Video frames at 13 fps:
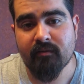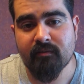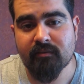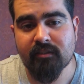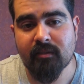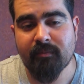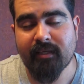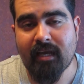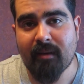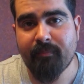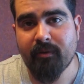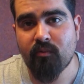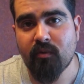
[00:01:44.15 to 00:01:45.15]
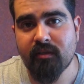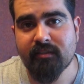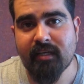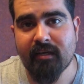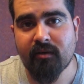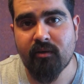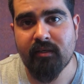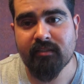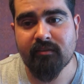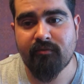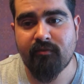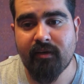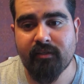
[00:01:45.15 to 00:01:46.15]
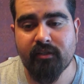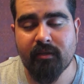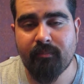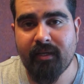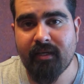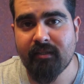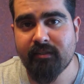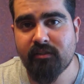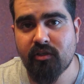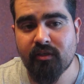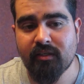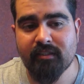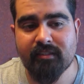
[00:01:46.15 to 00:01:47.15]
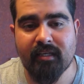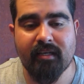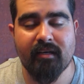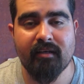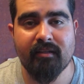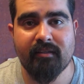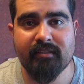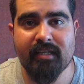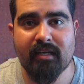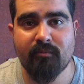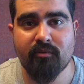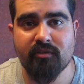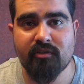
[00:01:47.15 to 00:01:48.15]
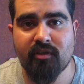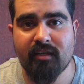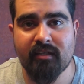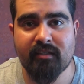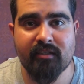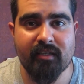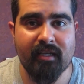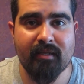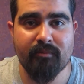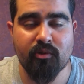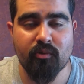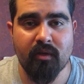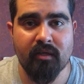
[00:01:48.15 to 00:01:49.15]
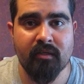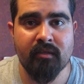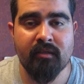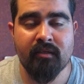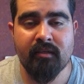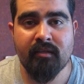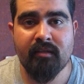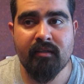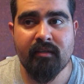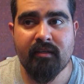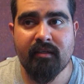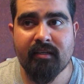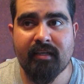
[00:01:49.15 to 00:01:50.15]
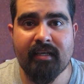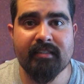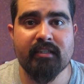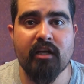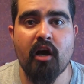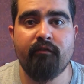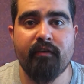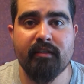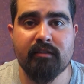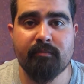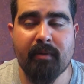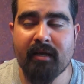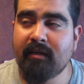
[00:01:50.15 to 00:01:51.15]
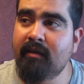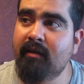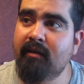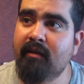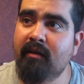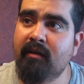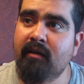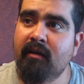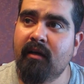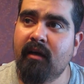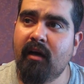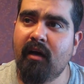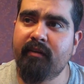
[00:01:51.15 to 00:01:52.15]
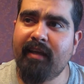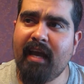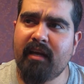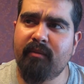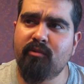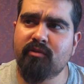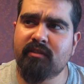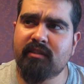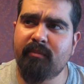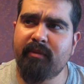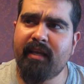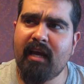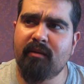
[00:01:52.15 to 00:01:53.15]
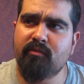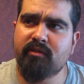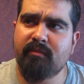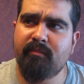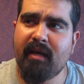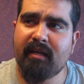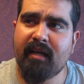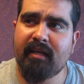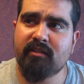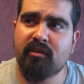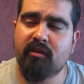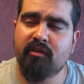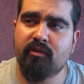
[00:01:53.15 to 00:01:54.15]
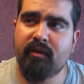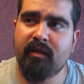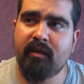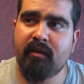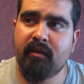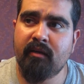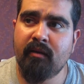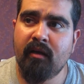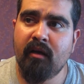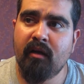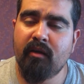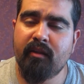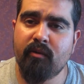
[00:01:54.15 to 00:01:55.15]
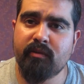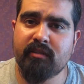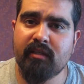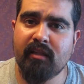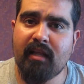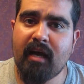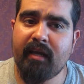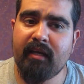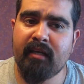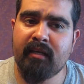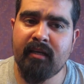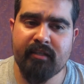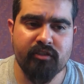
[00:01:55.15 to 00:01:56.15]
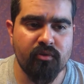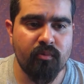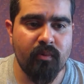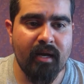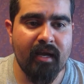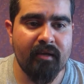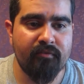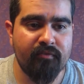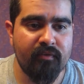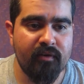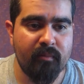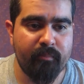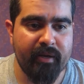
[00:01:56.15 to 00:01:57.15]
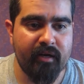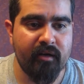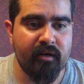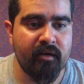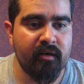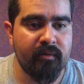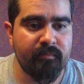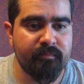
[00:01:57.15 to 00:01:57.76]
something happened where the tiger is afraid to compete in the circus, and these animals are trying to get him to get his confidence back. Some of the animals in Madagascar 3, there was a lion, a giraffe, a bear,